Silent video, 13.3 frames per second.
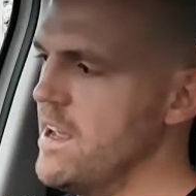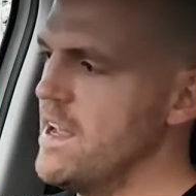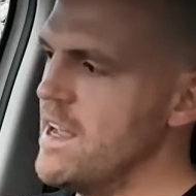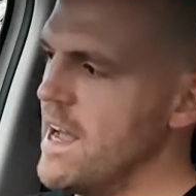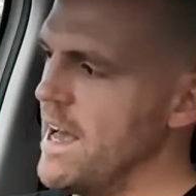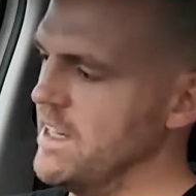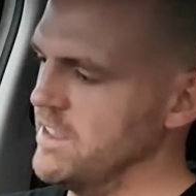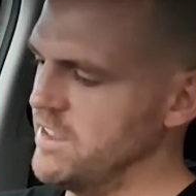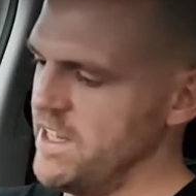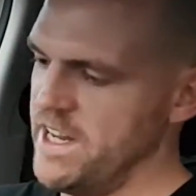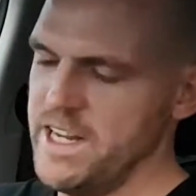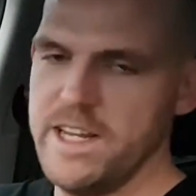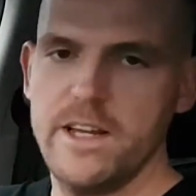and it's
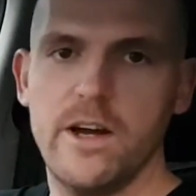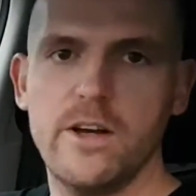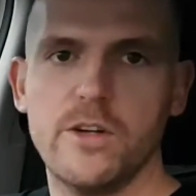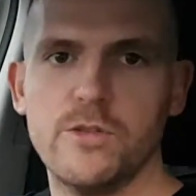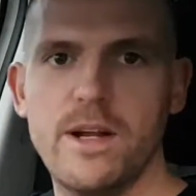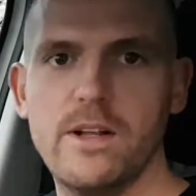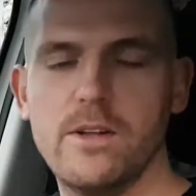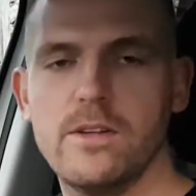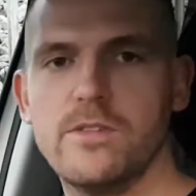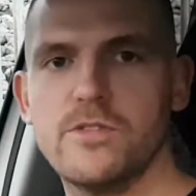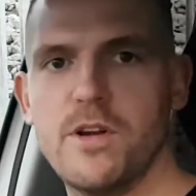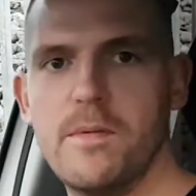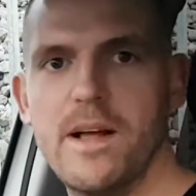the grille
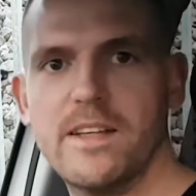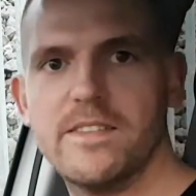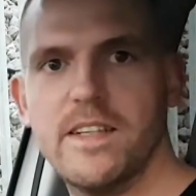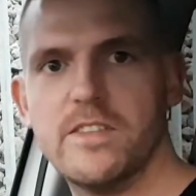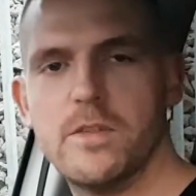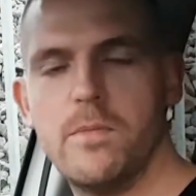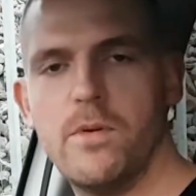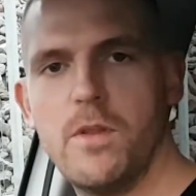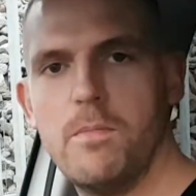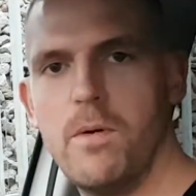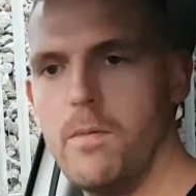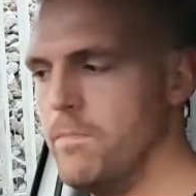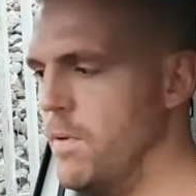trim that sits above the
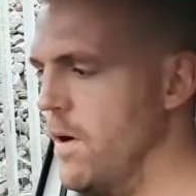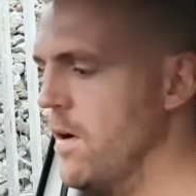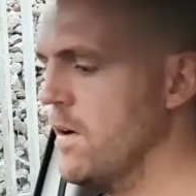bumper.